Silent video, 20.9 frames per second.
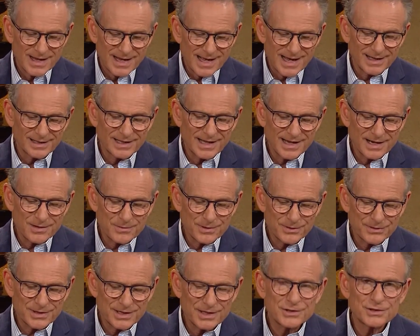I like
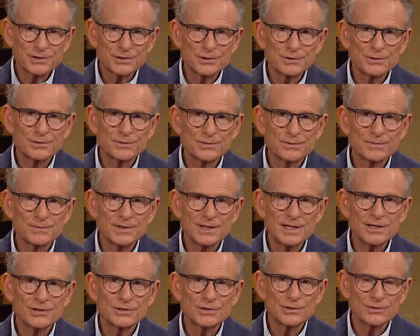what these two
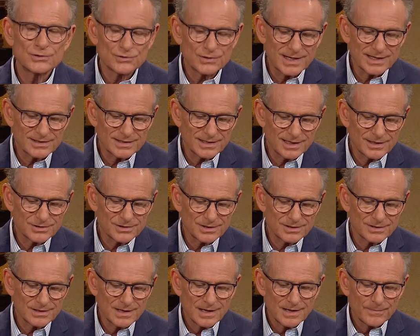
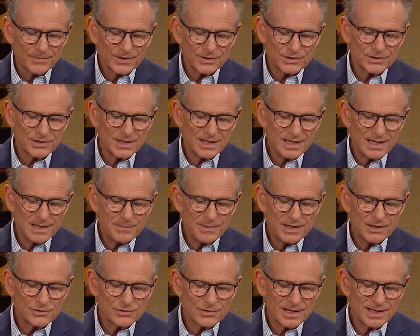translations, the
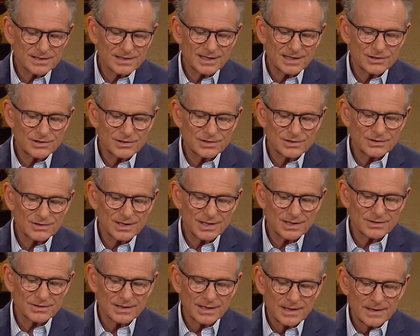CEB translation
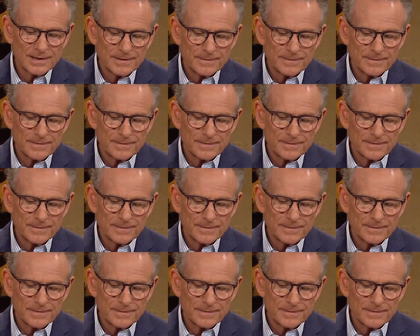says,